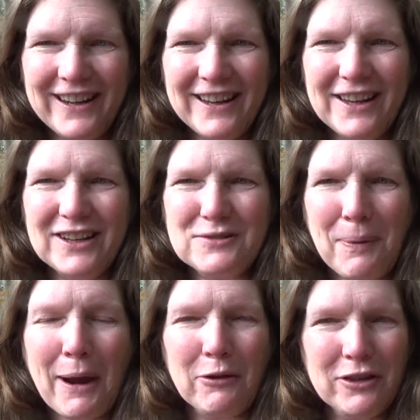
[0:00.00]
It is
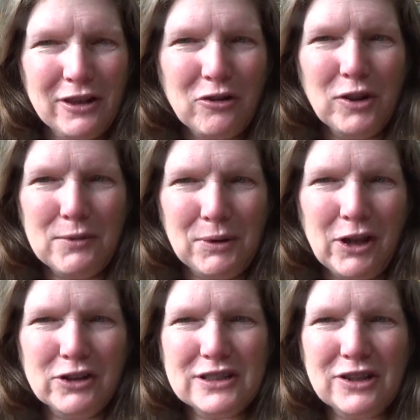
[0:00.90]
power that only
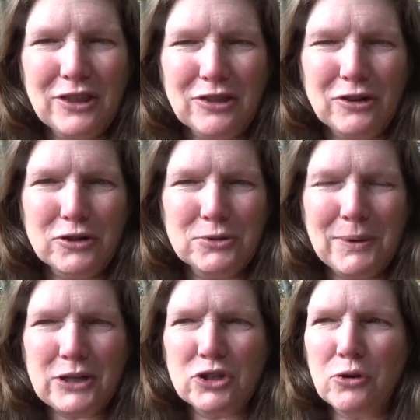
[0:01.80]
belongs to the third
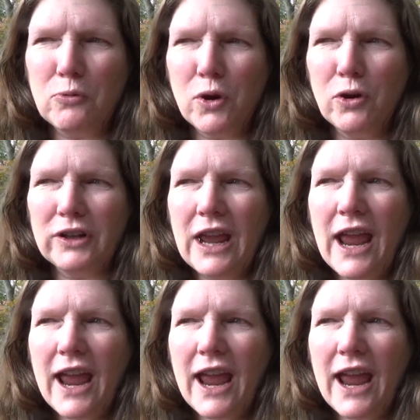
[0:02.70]
dimensional world.